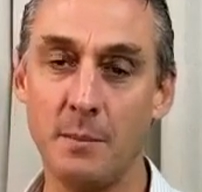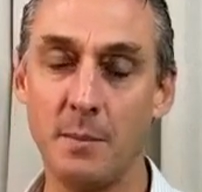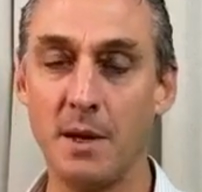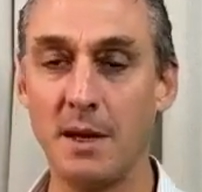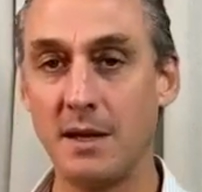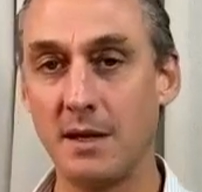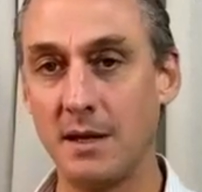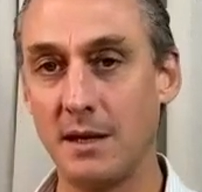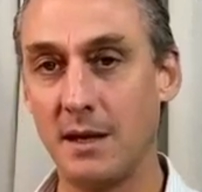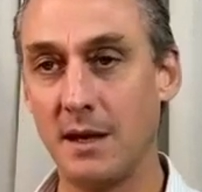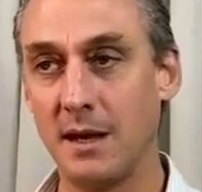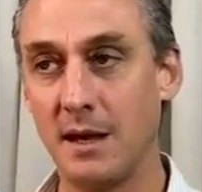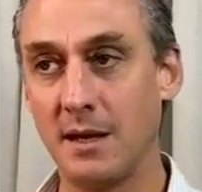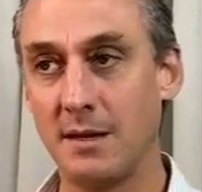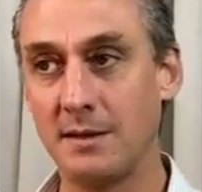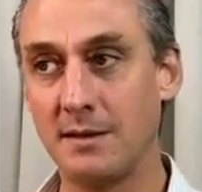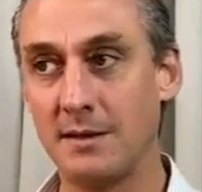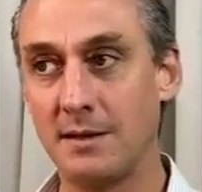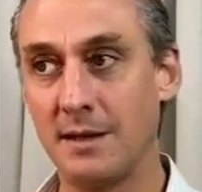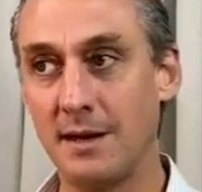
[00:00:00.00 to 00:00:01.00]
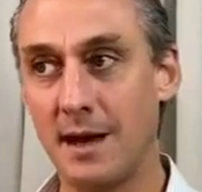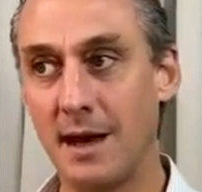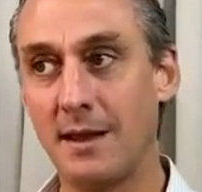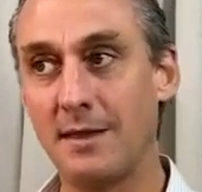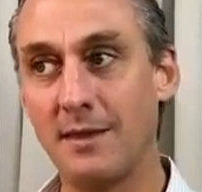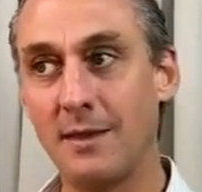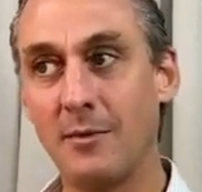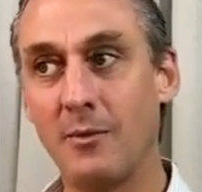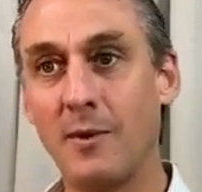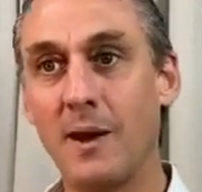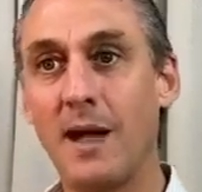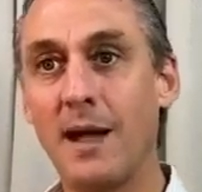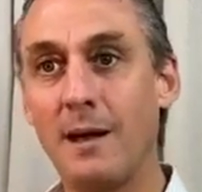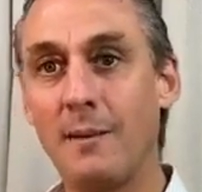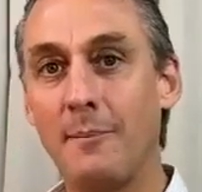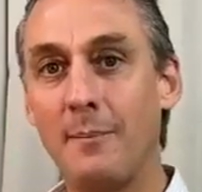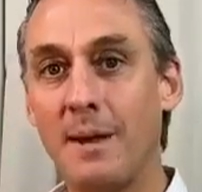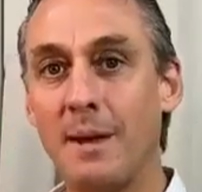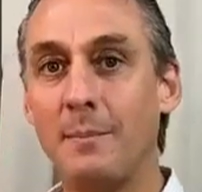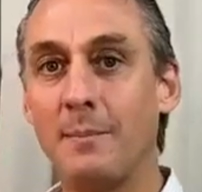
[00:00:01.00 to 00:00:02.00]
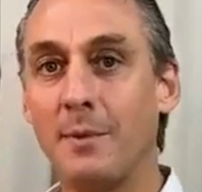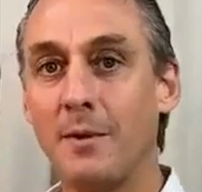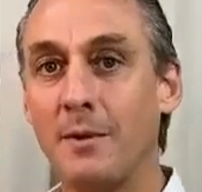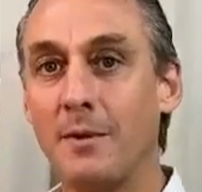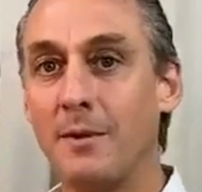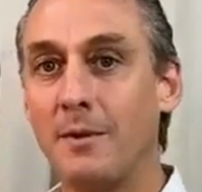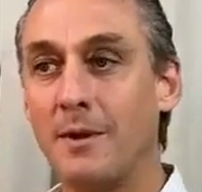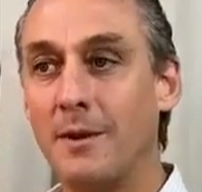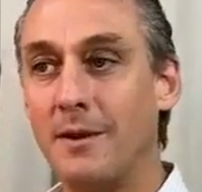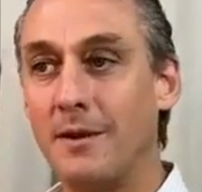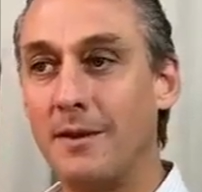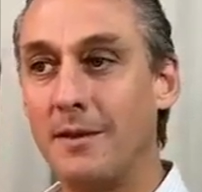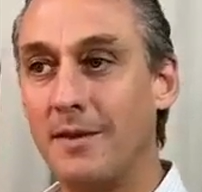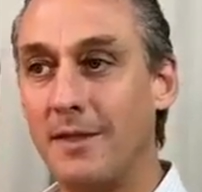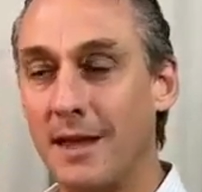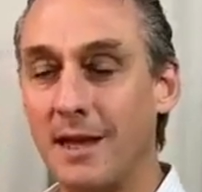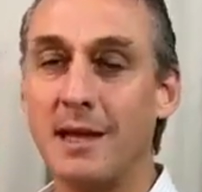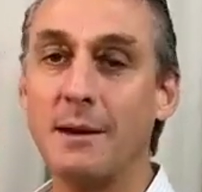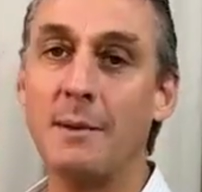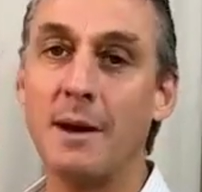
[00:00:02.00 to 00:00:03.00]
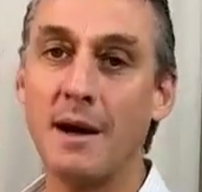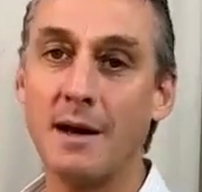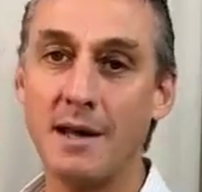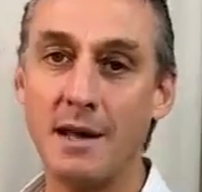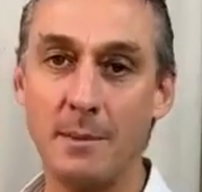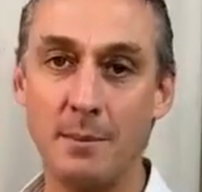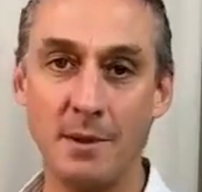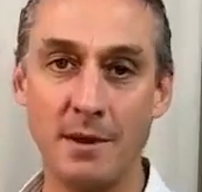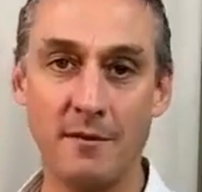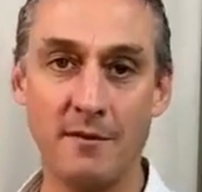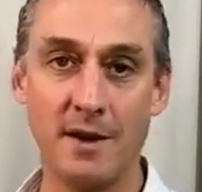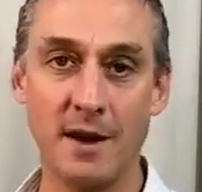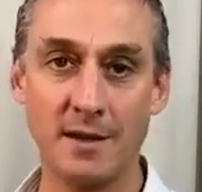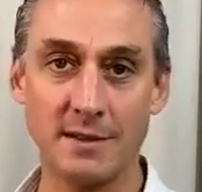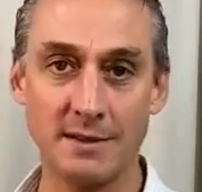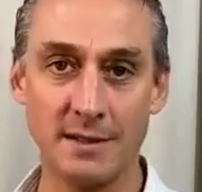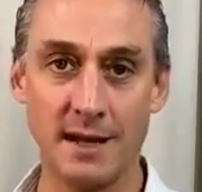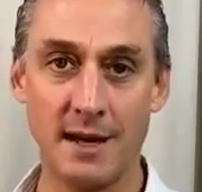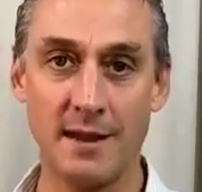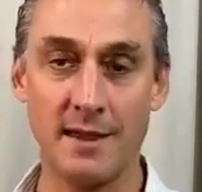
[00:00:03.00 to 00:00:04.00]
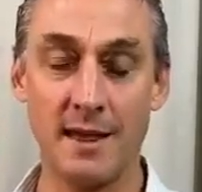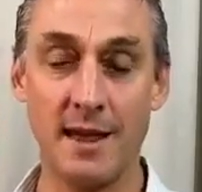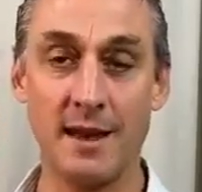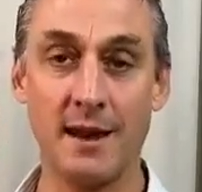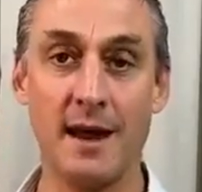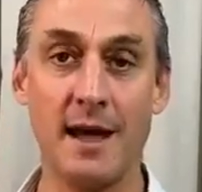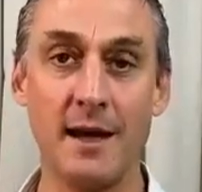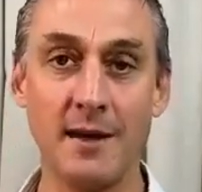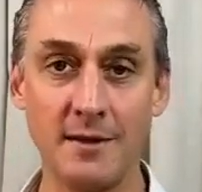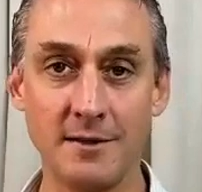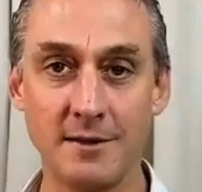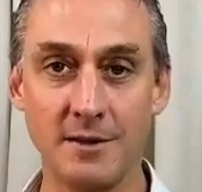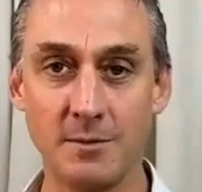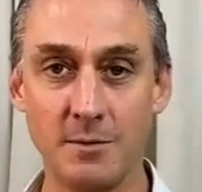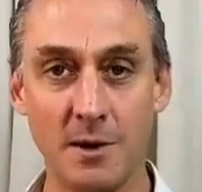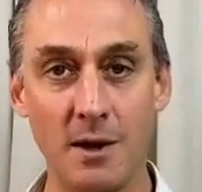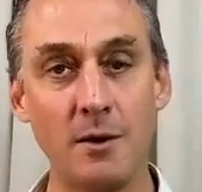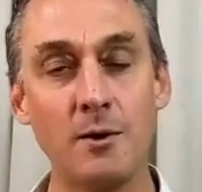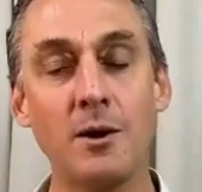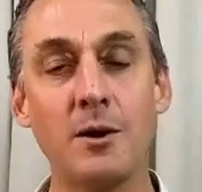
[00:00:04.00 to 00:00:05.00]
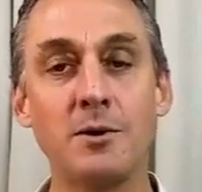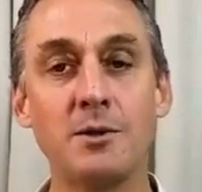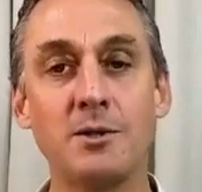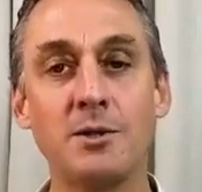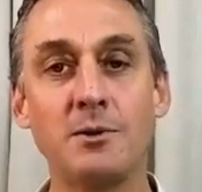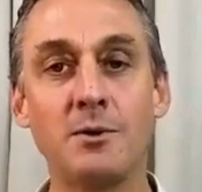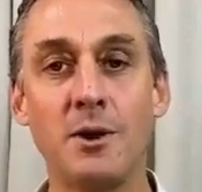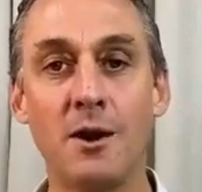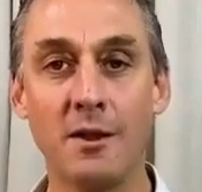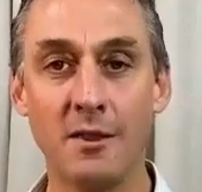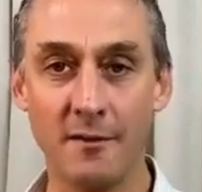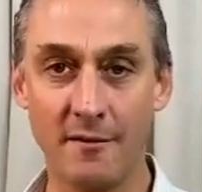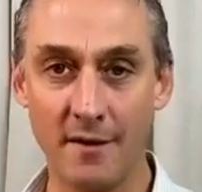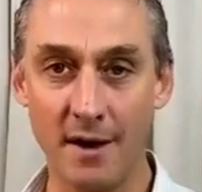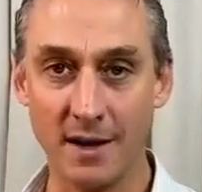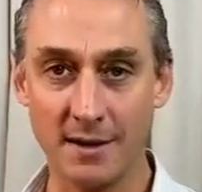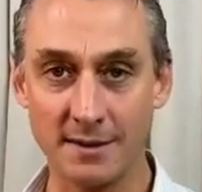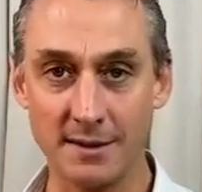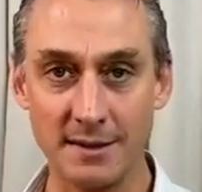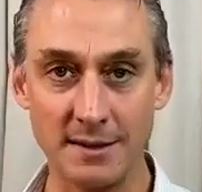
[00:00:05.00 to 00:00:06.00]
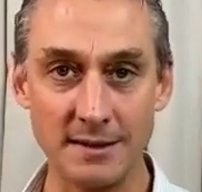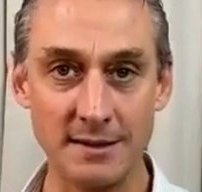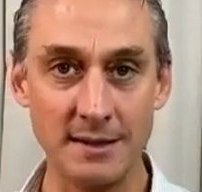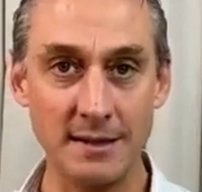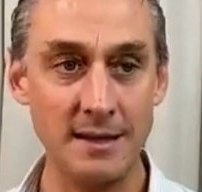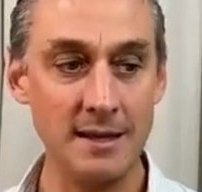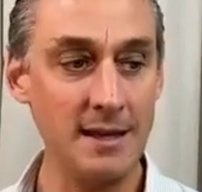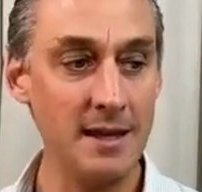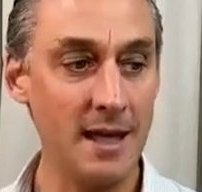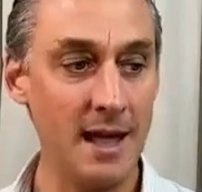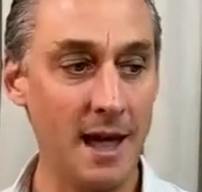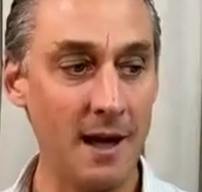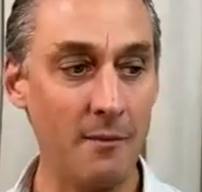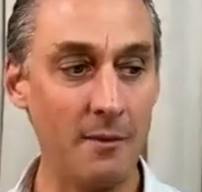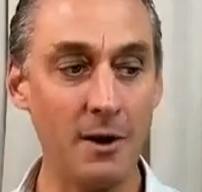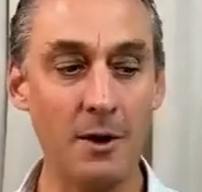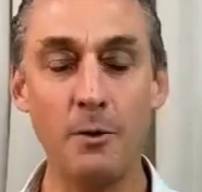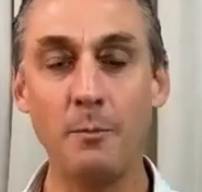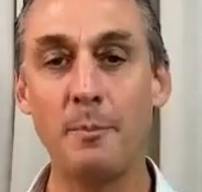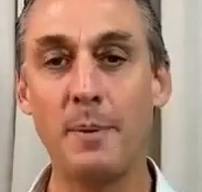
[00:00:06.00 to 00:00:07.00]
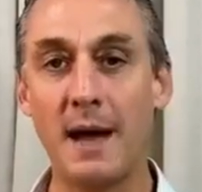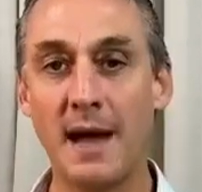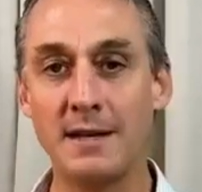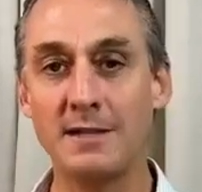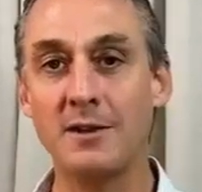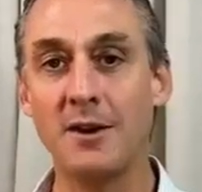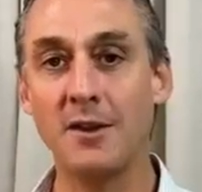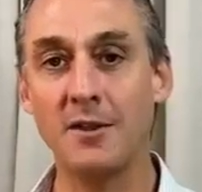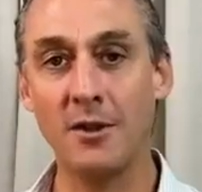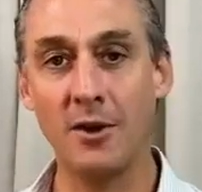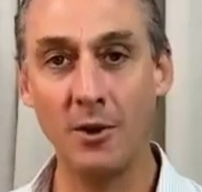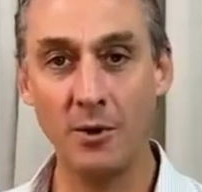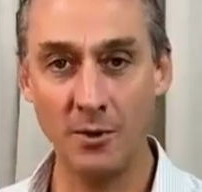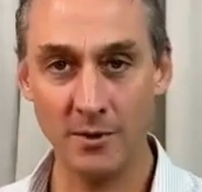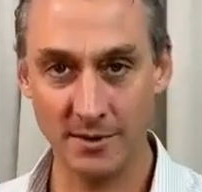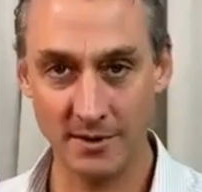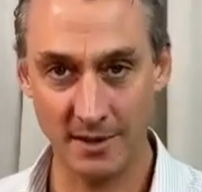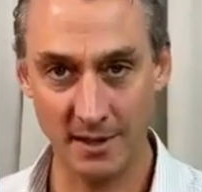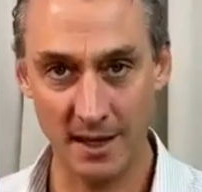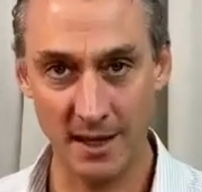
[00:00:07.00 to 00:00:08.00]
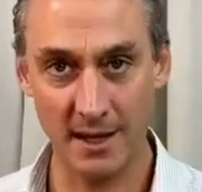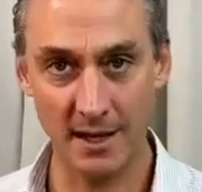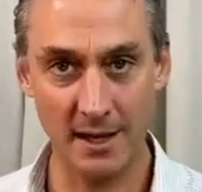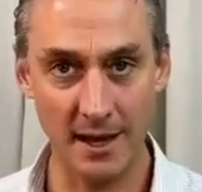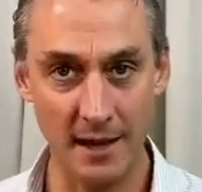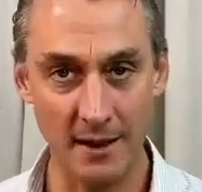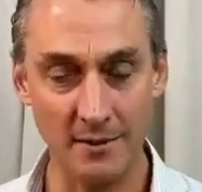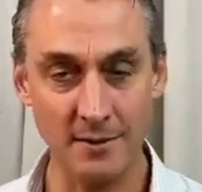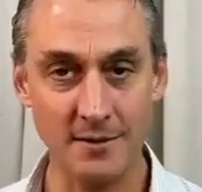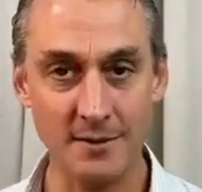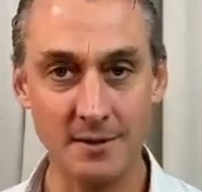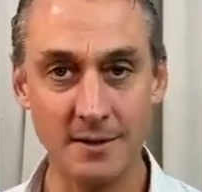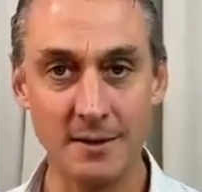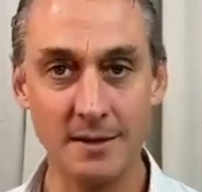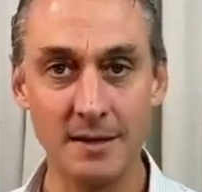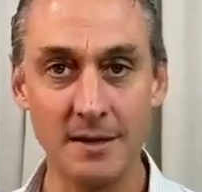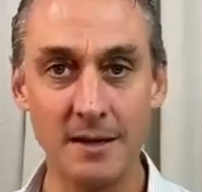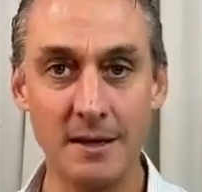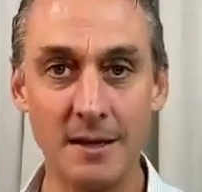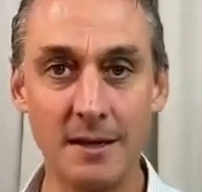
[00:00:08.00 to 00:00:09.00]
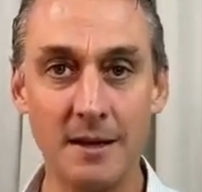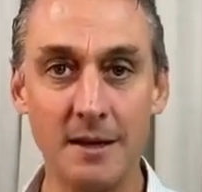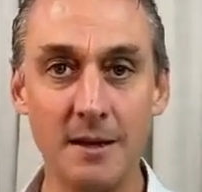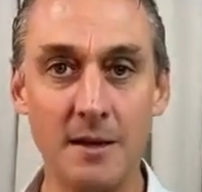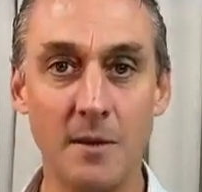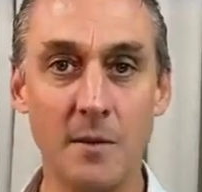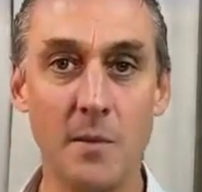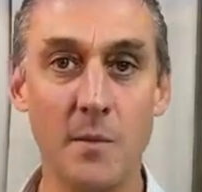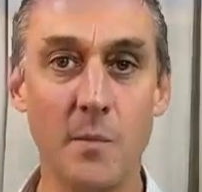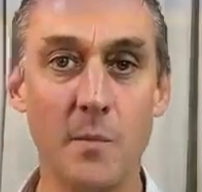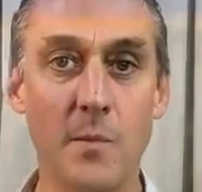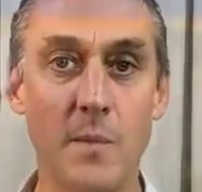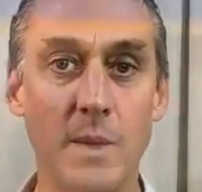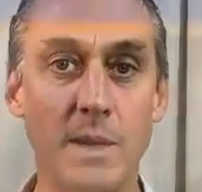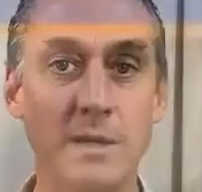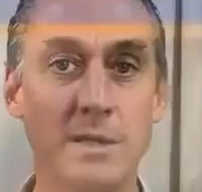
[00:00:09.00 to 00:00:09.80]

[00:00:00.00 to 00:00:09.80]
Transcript: But it's not the way people think about keeping the foxes out of the hen house, because we don't go shoot all the foxes and we don't patch all the holes in the hen house. We